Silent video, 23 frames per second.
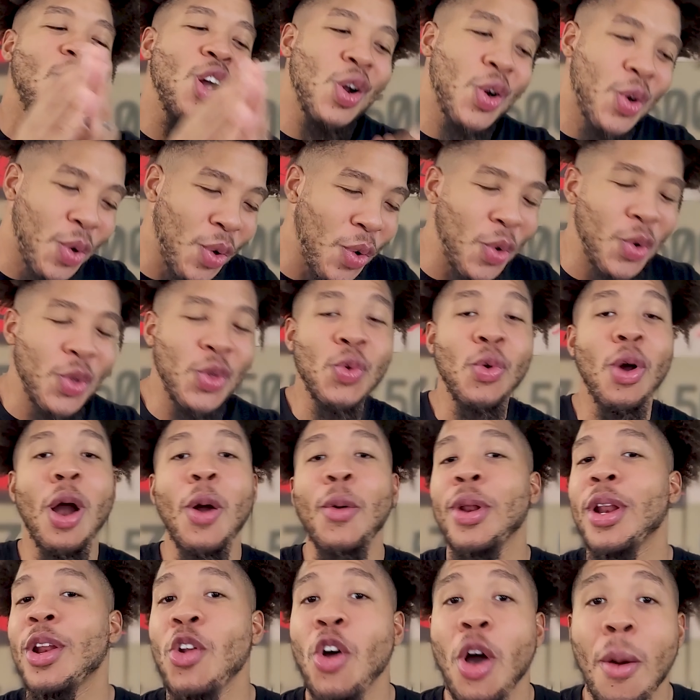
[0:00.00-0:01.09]
crew, you
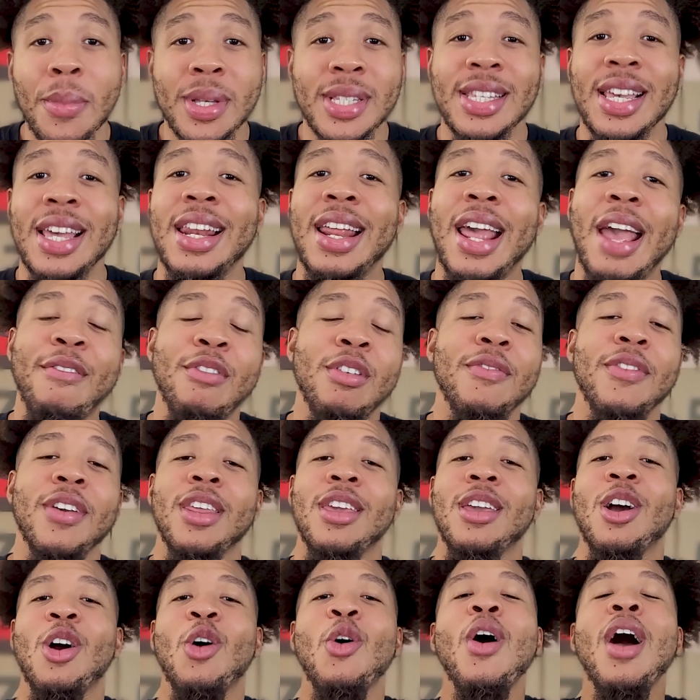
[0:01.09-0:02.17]
already know I'm gonna say it in every
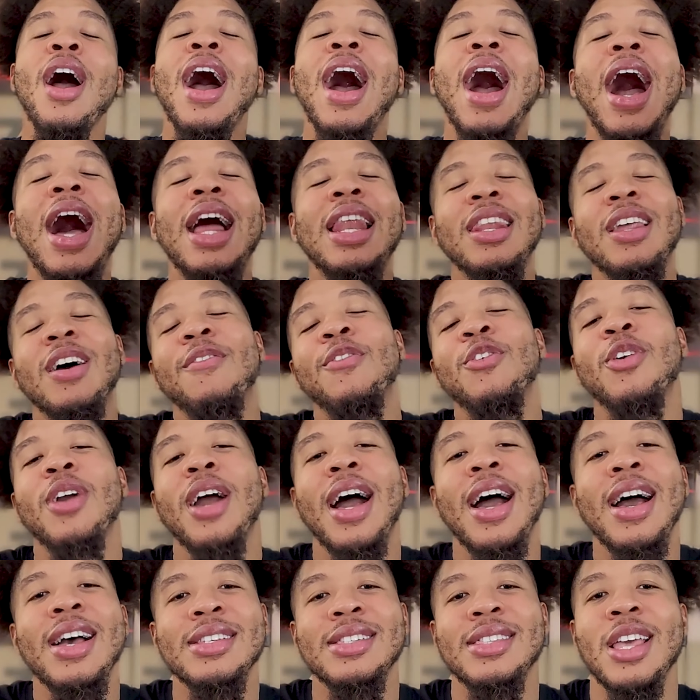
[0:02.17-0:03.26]
video. I love you
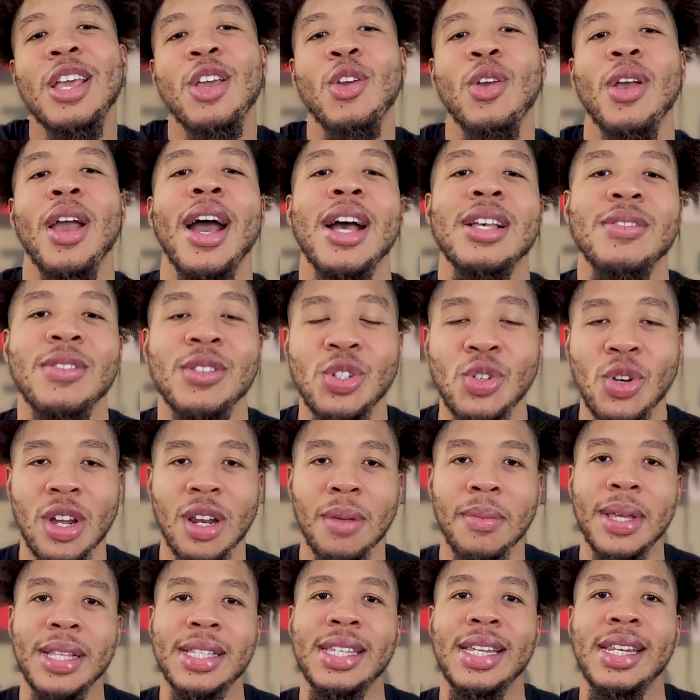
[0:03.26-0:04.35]
guys. Thank you guys for
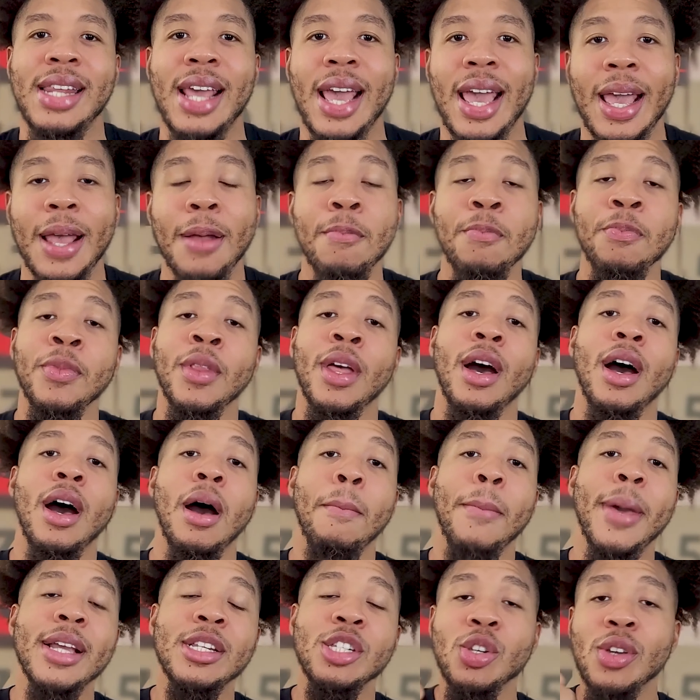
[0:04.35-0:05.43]
joining me today.
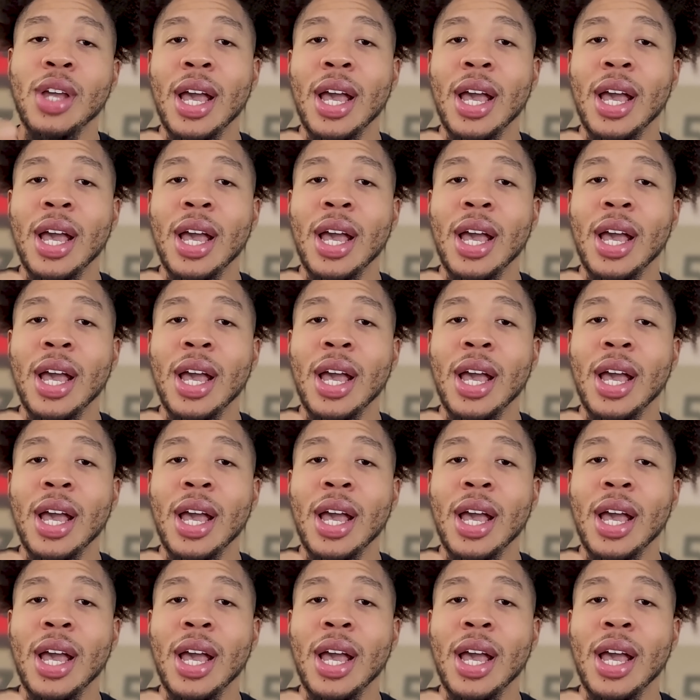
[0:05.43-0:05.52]
Make sure you